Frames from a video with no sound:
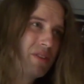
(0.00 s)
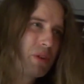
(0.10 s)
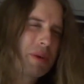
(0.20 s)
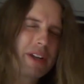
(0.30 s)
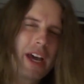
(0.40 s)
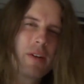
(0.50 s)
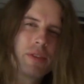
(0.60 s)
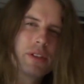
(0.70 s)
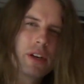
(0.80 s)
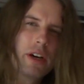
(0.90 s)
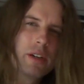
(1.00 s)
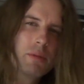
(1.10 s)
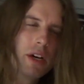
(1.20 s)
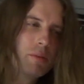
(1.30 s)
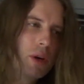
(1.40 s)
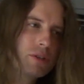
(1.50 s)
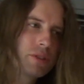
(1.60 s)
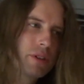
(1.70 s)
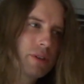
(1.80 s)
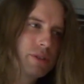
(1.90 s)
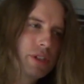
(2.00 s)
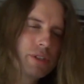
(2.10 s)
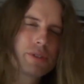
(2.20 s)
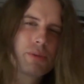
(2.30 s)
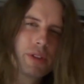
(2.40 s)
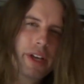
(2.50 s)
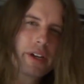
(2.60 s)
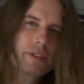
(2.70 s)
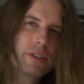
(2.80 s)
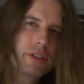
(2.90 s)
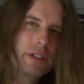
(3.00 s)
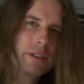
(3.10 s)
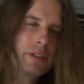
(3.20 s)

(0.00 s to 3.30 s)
for about half the time, I'm also just relaxing